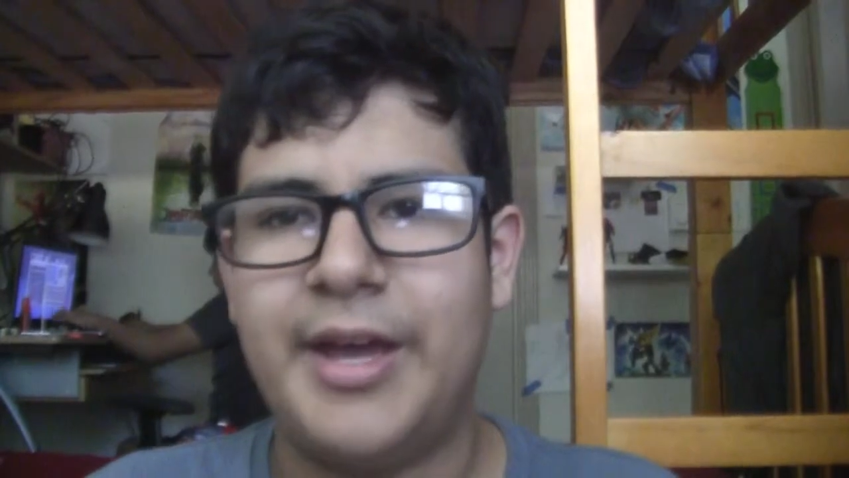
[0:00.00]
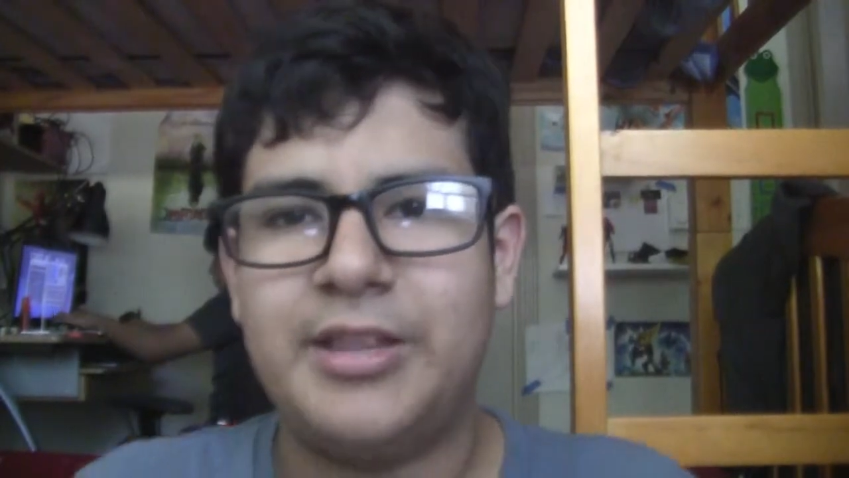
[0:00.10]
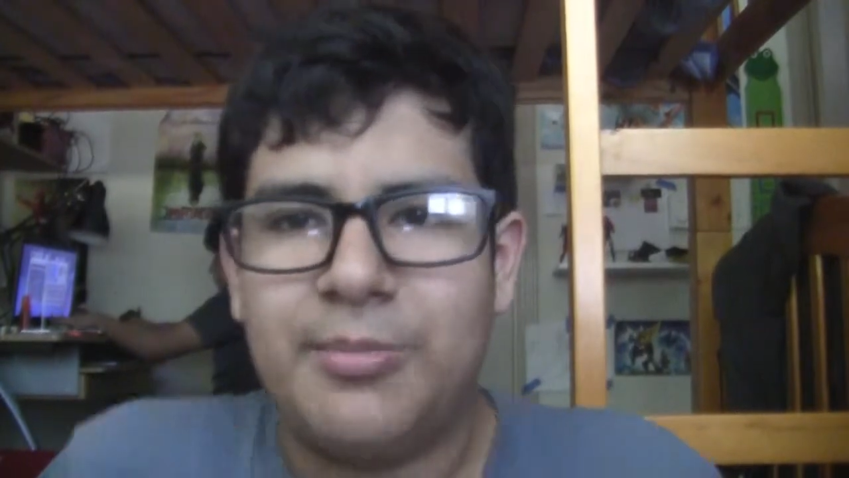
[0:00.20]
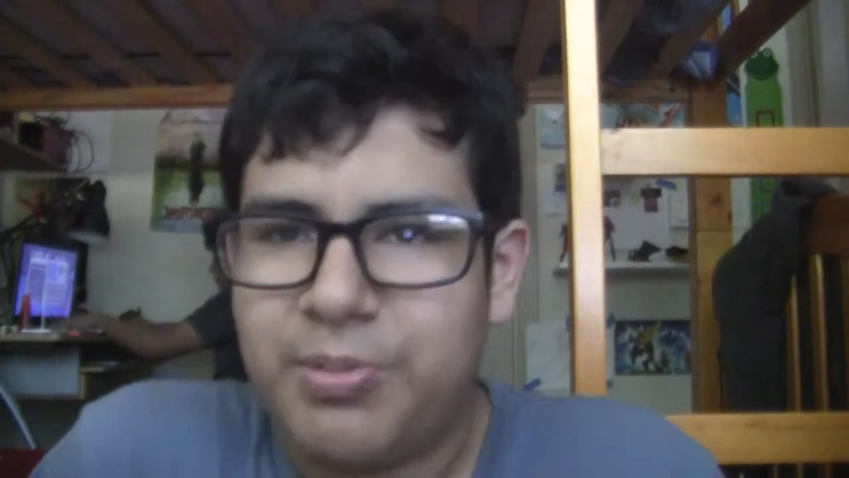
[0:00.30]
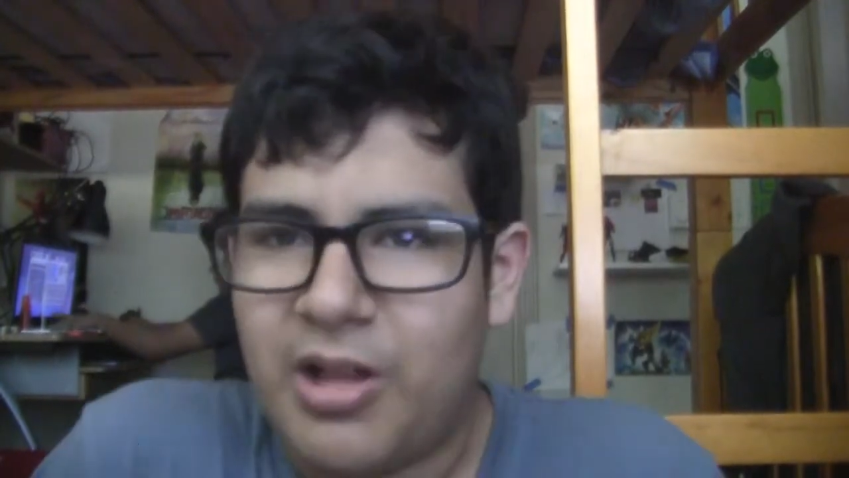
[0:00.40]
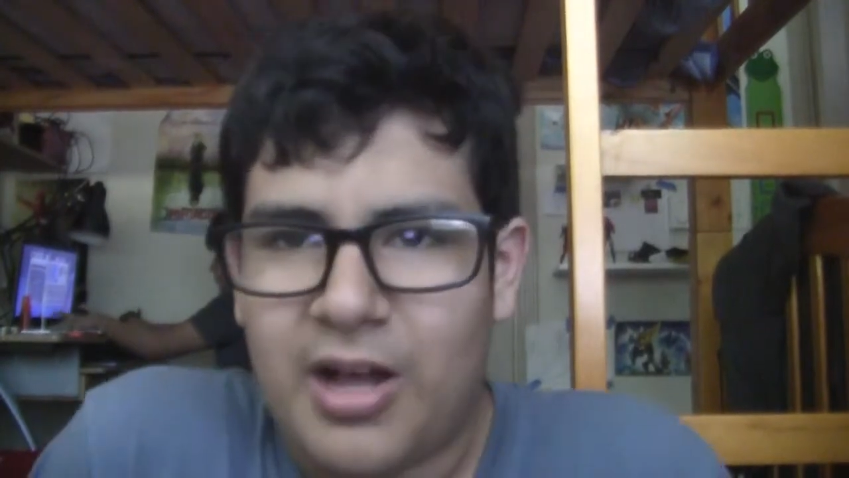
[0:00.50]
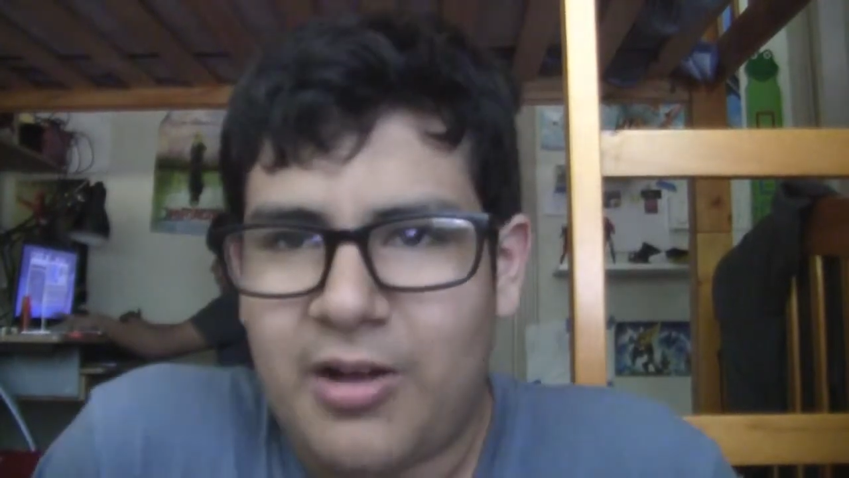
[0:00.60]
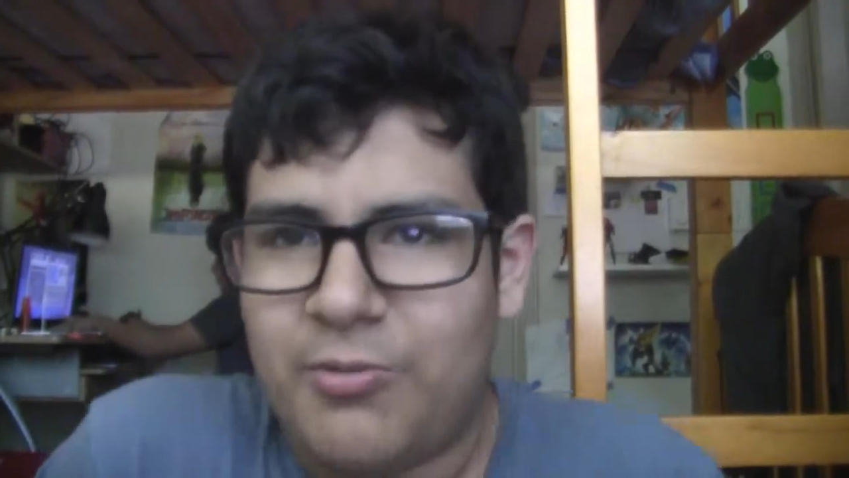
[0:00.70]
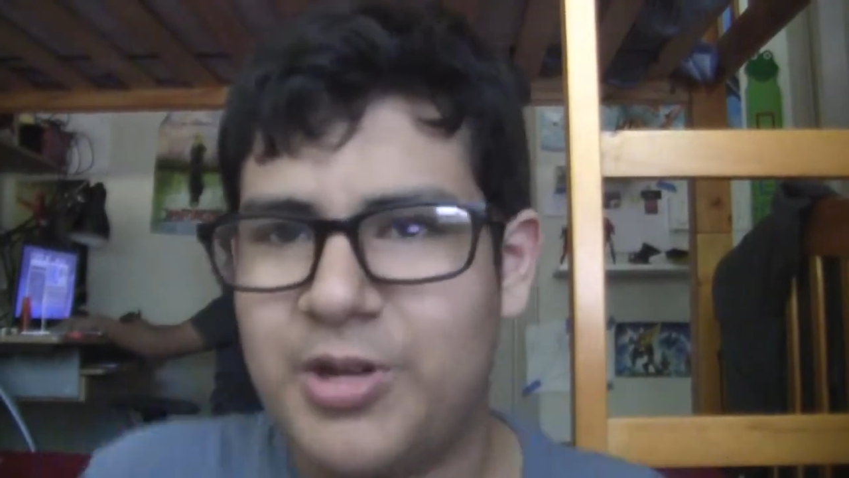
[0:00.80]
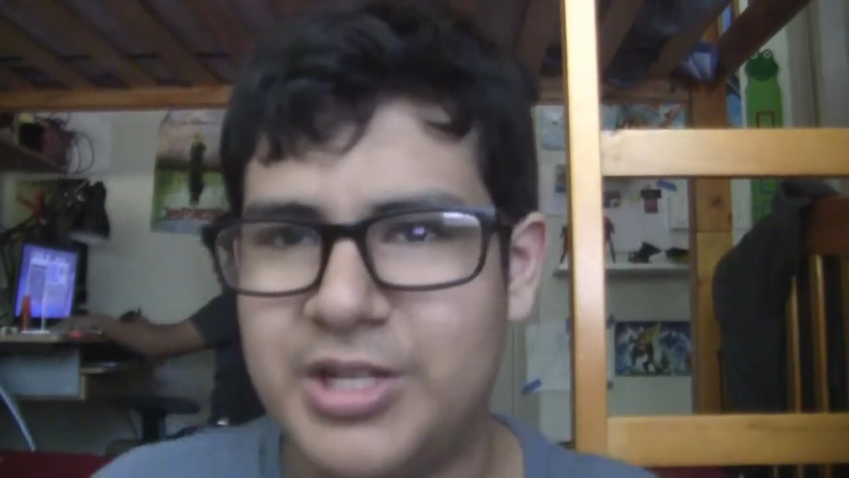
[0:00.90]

And the plot